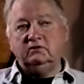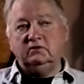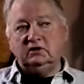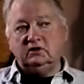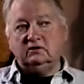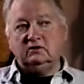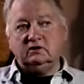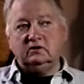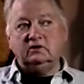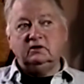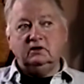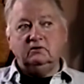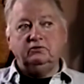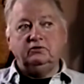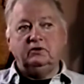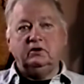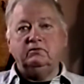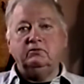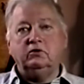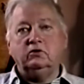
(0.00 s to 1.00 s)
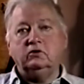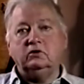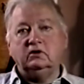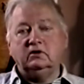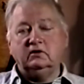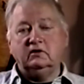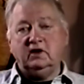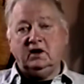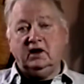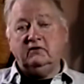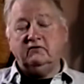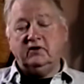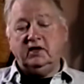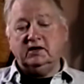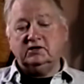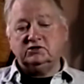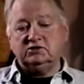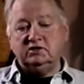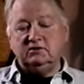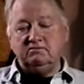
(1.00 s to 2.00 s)
I mean, contemporary poet that I've
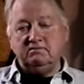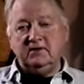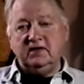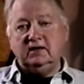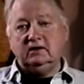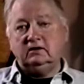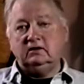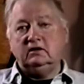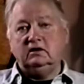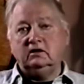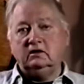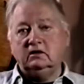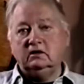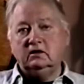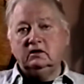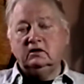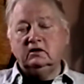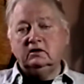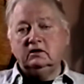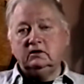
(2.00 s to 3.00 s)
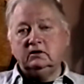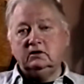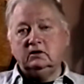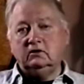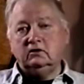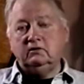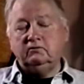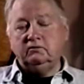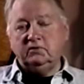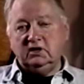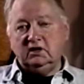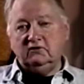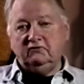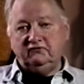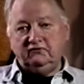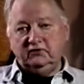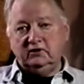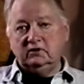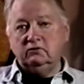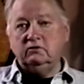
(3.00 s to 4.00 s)
actually met, and you know, I made a
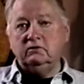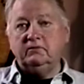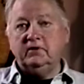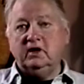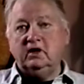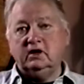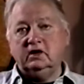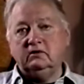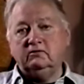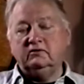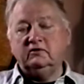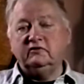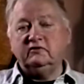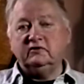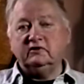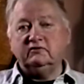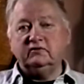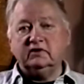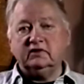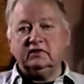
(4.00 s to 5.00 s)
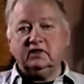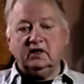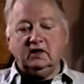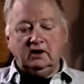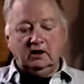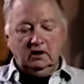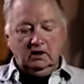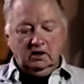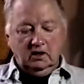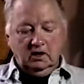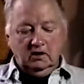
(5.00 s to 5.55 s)
film about him and stuff like that.